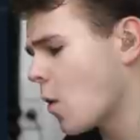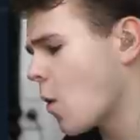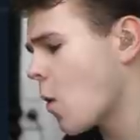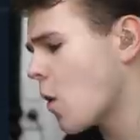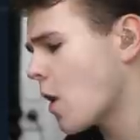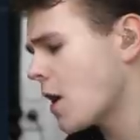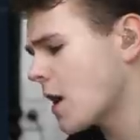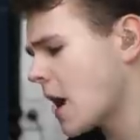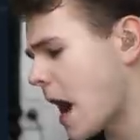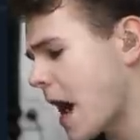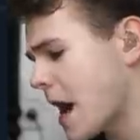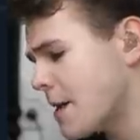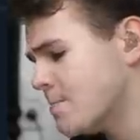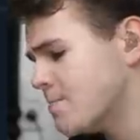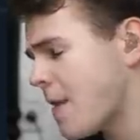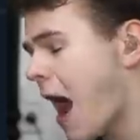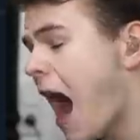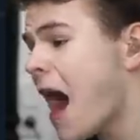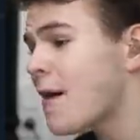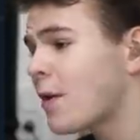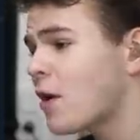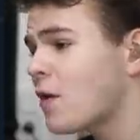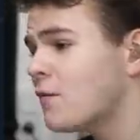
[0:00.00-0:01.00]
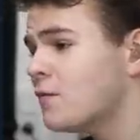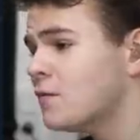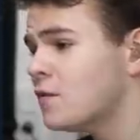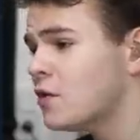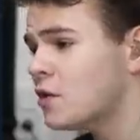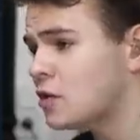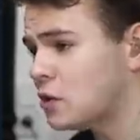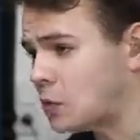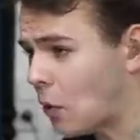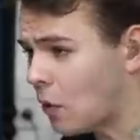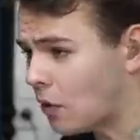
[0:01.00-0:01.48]
or a map of New
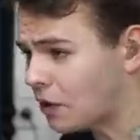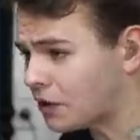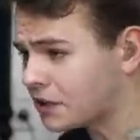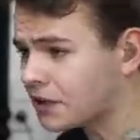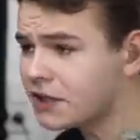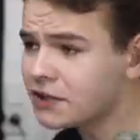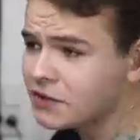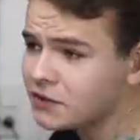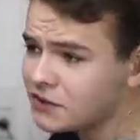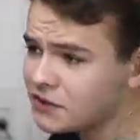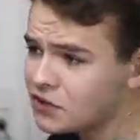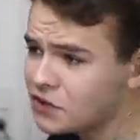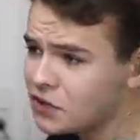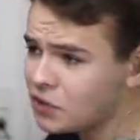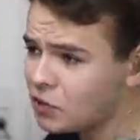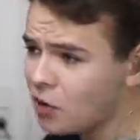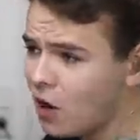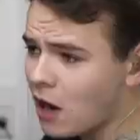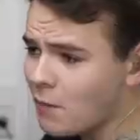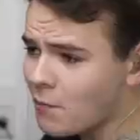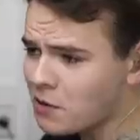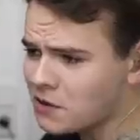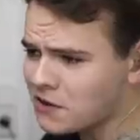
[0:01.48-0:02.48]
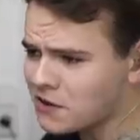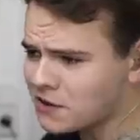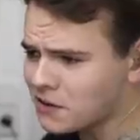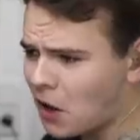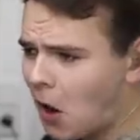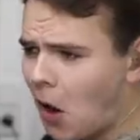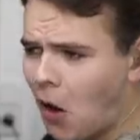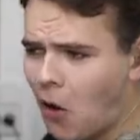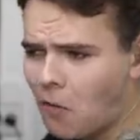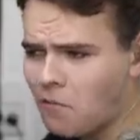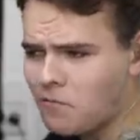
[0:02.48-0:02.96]
York to destroy, which is
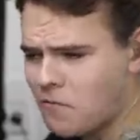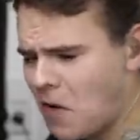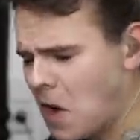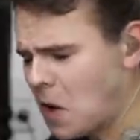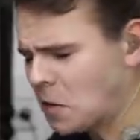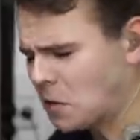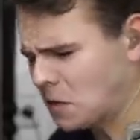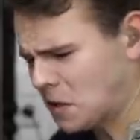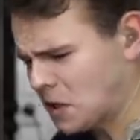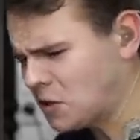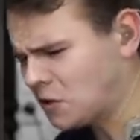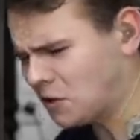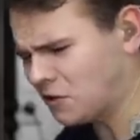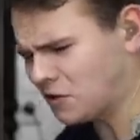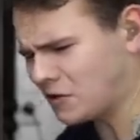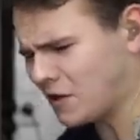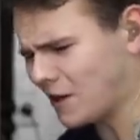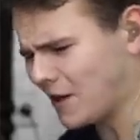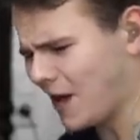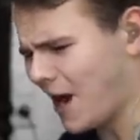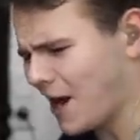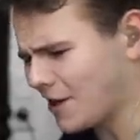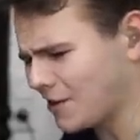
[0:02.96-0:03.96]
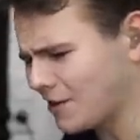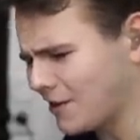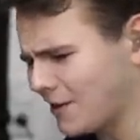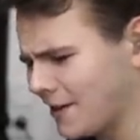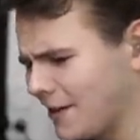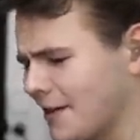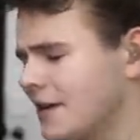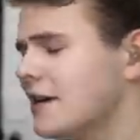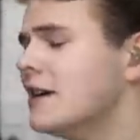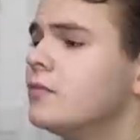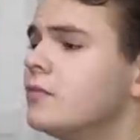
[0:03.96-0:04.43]
all very interesting,
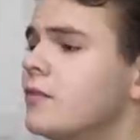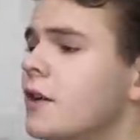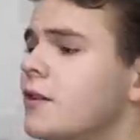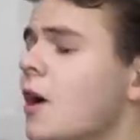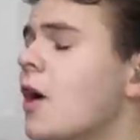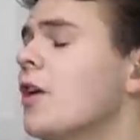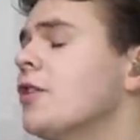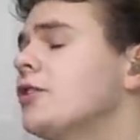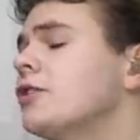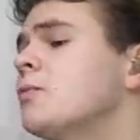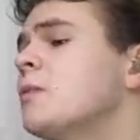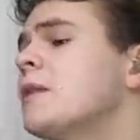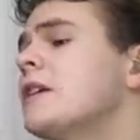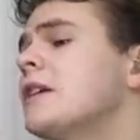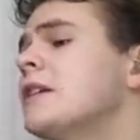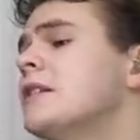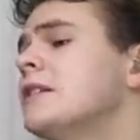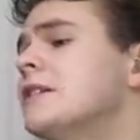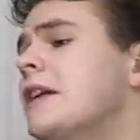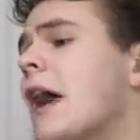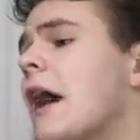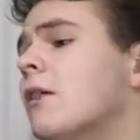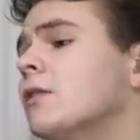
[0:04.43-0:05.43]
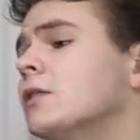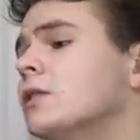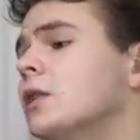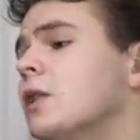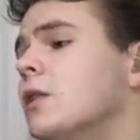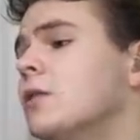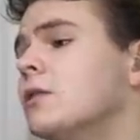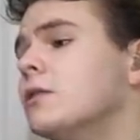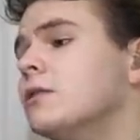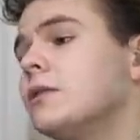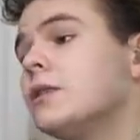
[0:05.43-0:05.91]
actually. And also we can
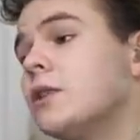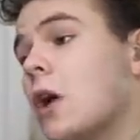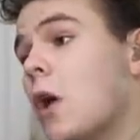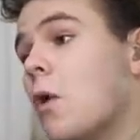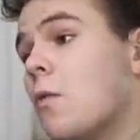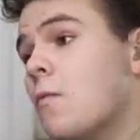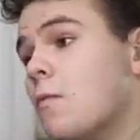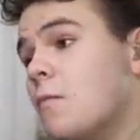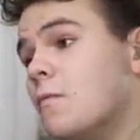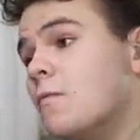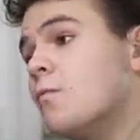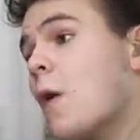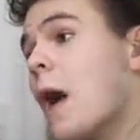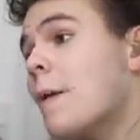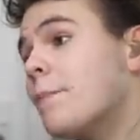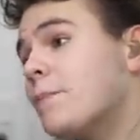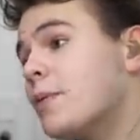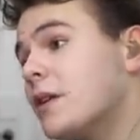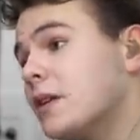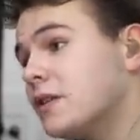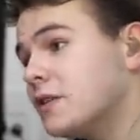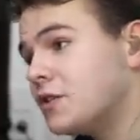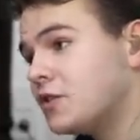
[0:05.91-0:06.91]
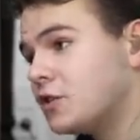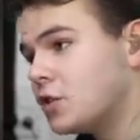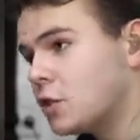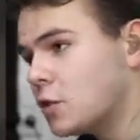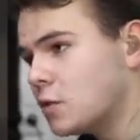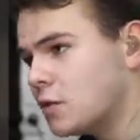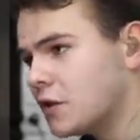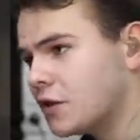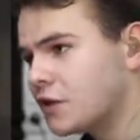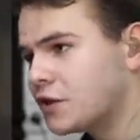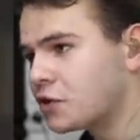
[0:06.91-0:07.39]
download, you know, weapons
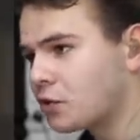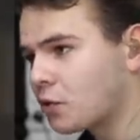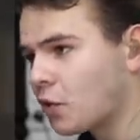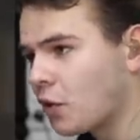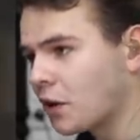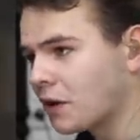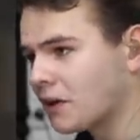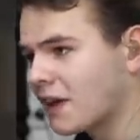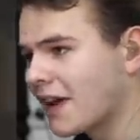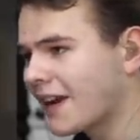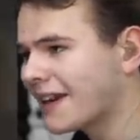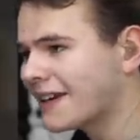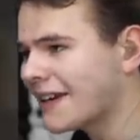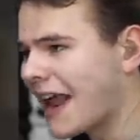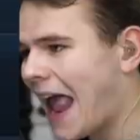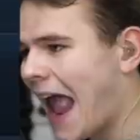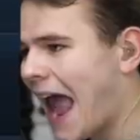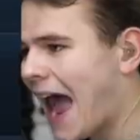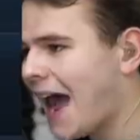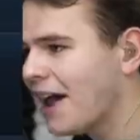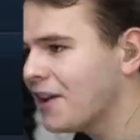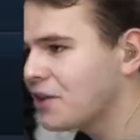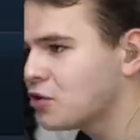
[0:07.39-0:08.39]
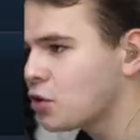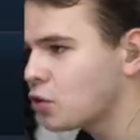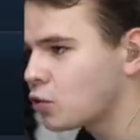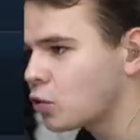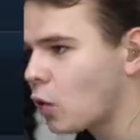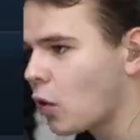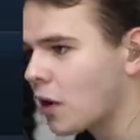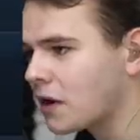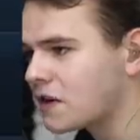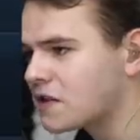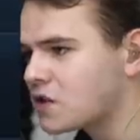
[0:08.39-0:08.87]
to destroy, like an
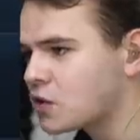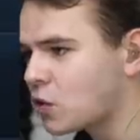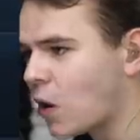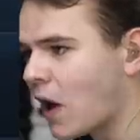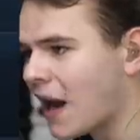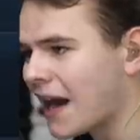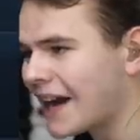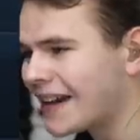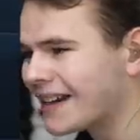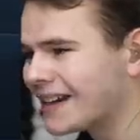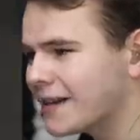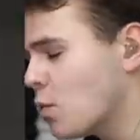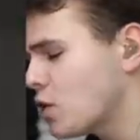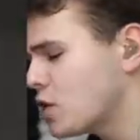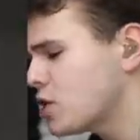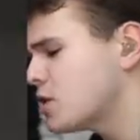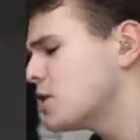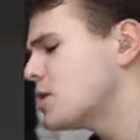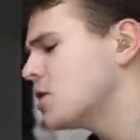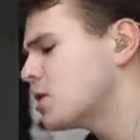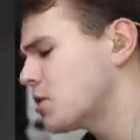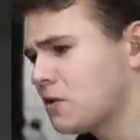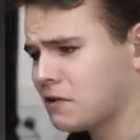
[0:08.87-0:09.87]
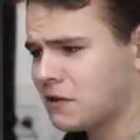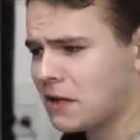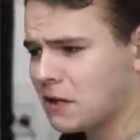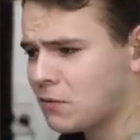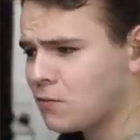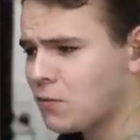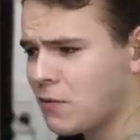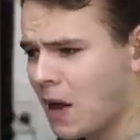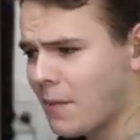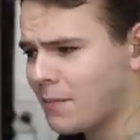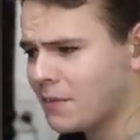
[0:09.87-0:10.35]
asteroid strike, which is an
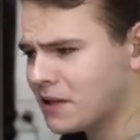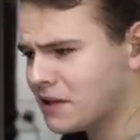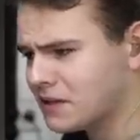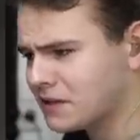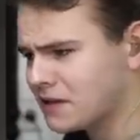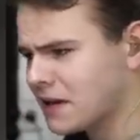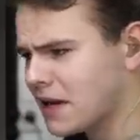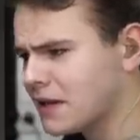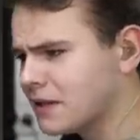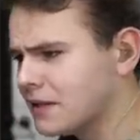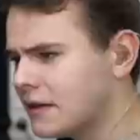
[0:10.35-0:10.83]
interesting weapon, isn't it?